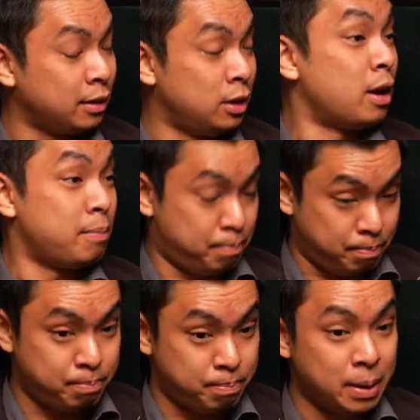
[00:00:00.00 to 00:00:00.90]
You know,
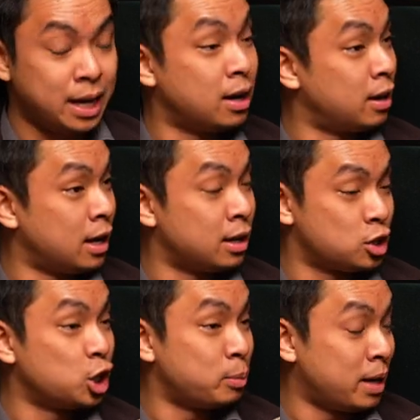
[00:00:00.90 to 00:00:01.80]
being a, a
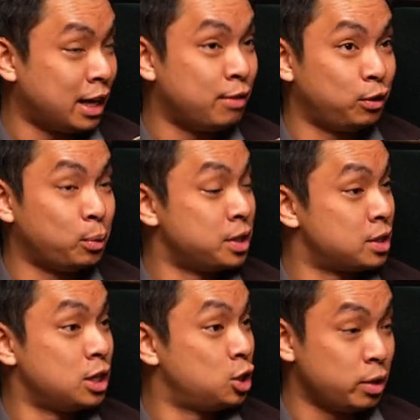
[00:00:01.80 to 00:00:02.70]
social media
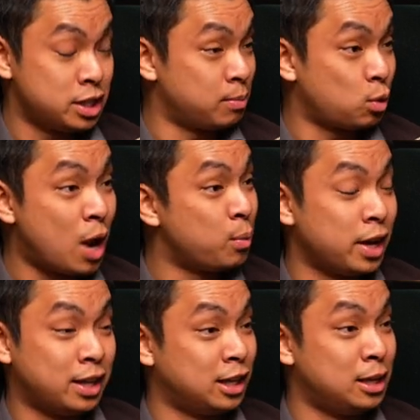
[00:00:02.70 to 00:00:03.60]
influencer, doing some great work
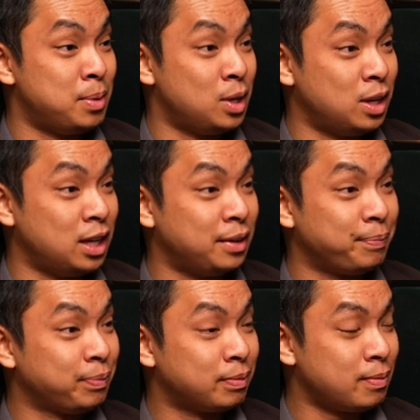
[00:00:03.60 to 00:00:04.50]
in the community
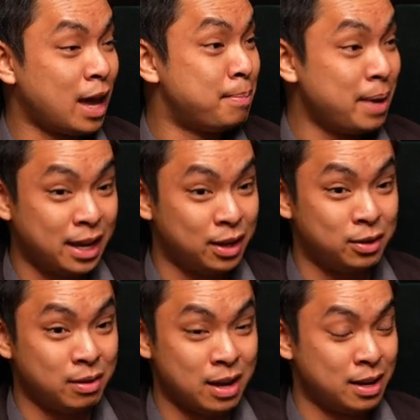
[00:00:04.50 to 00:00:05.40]
and being
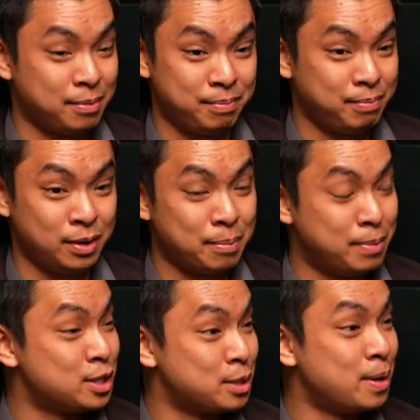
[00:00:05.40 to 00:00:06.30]
a um, you know
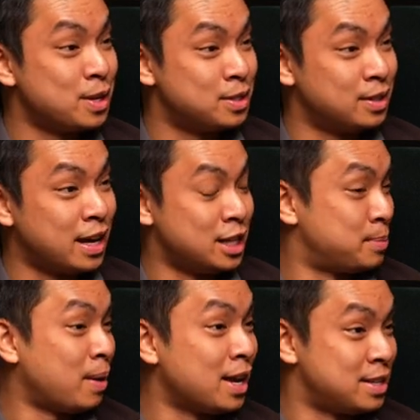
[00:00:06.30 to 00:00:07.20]
business person that
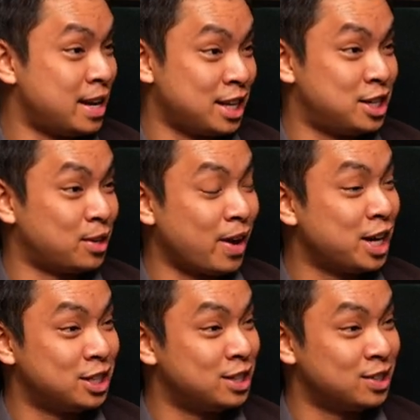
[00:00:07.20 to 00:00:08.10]
inspires the next
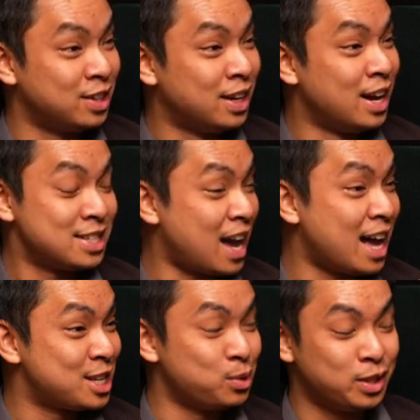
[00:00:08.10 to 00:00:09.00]
generation to to
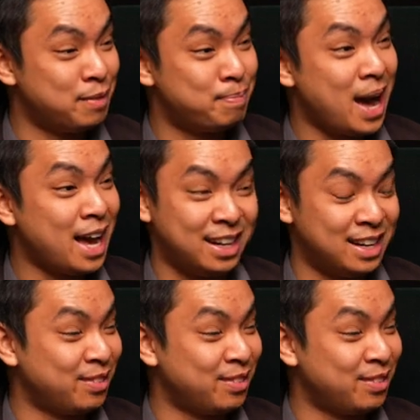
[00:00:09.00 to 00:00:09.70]
hustle, give back, and